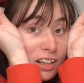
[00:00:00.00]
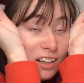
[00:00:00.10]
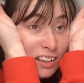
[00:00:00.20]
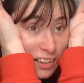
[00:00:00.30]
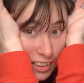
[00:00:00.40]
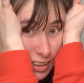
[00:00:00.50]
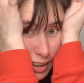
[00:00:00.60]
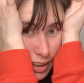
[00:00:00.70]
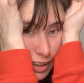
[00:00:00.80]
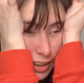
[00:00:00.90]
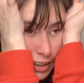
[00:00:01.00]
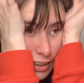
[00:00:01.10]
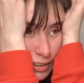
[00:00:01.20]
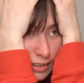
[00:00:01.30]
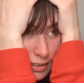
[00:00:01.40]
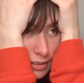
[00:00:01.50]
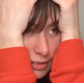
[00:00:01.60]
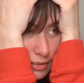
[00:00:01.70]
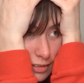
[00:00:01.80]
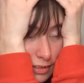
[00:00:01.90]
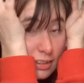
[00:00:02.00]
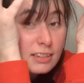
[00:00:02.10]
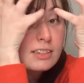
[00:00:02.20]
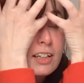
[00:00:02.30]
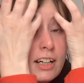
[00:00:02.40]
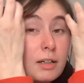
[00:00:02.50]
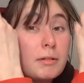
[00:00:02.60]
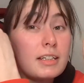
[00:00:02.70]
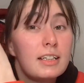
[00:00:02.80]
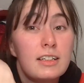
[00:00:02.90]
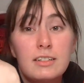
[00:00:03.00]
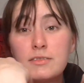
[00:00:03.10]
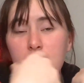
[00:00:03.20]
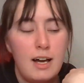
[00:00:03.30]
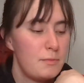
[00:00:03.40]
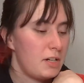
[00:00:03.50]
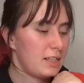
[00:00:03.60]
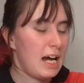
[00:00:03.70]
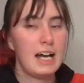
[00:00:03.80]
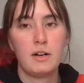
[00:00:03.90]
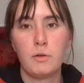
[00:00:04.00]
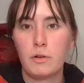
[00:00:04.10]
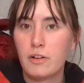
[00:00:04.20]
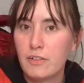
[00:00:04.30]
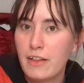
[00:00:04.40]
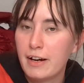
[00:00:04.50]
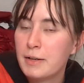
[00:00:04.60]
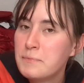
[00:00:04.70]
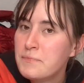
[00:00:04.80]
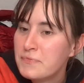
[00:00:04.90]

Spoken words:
Oh, sorry about the little object eye horror there.